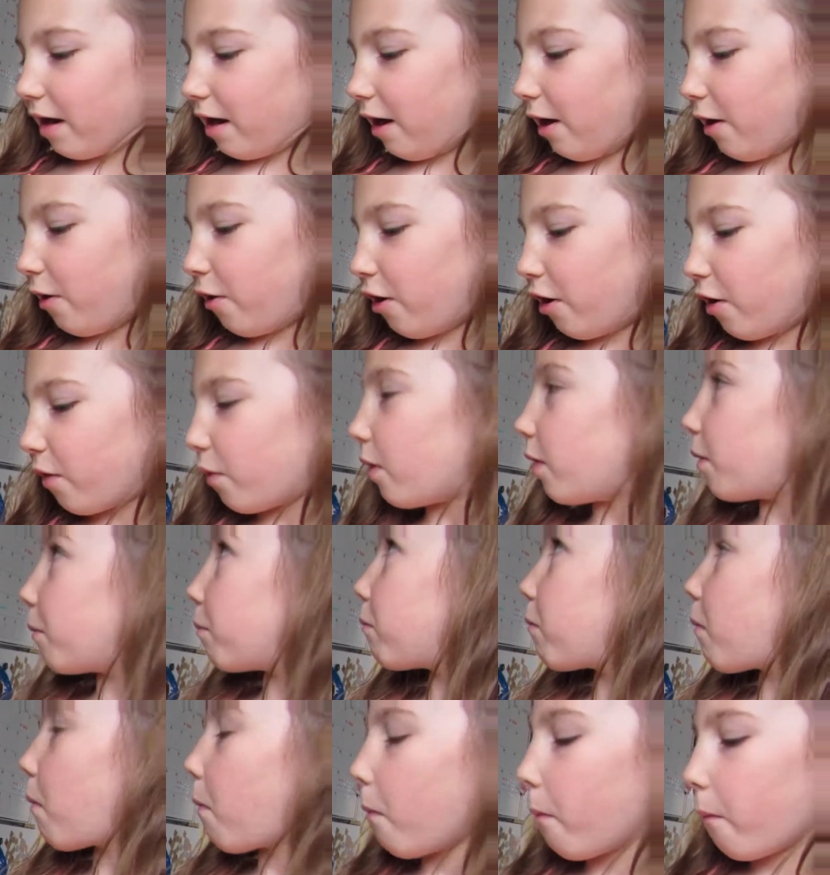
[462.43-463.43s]
Can I take mm
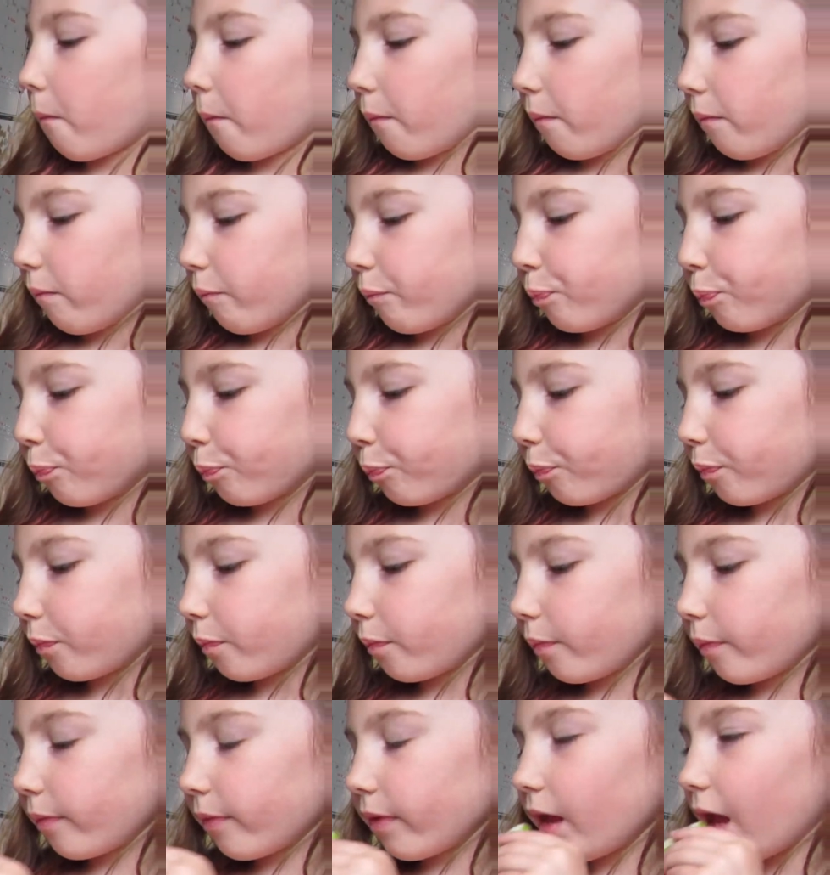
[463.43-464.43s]
-hmm.
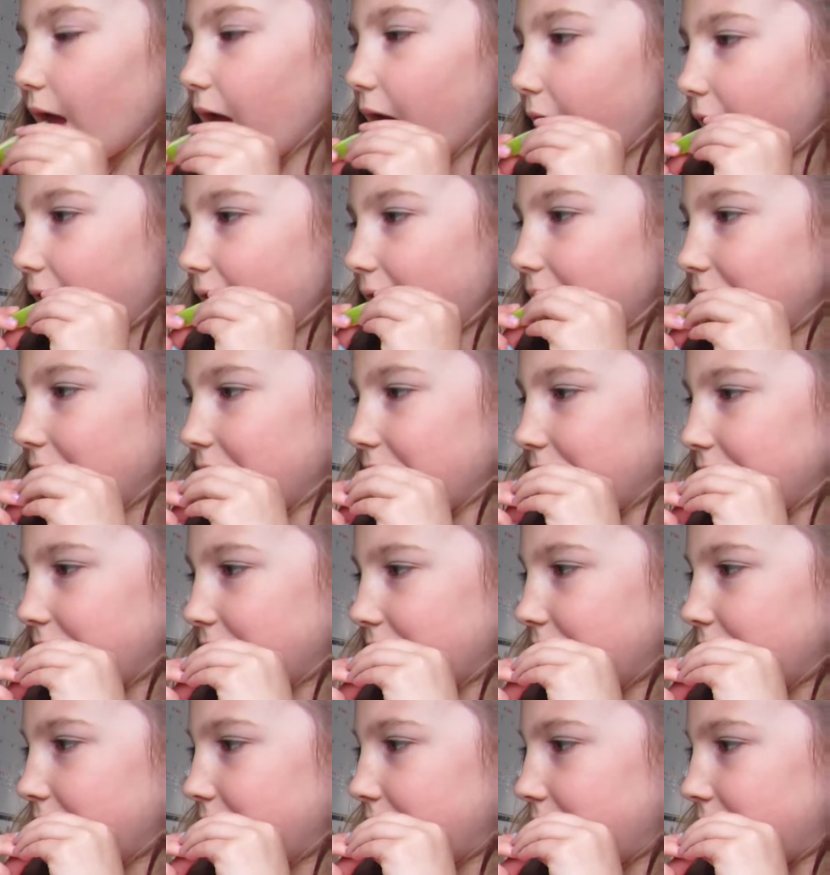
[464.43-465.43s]
I give these to
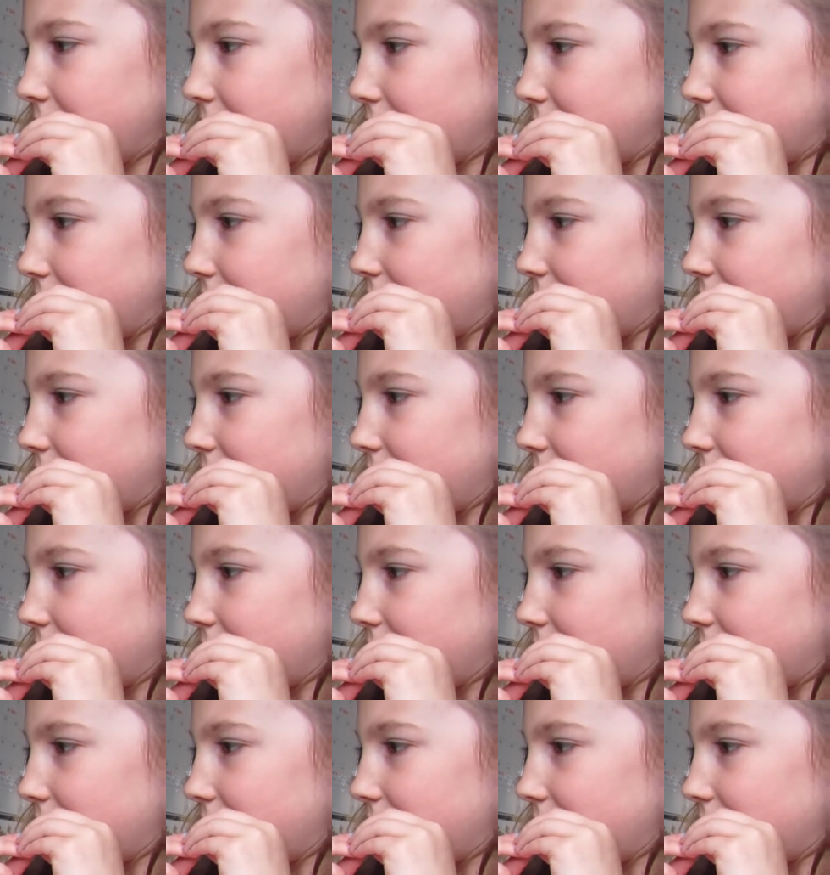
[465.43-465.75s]
Wellington.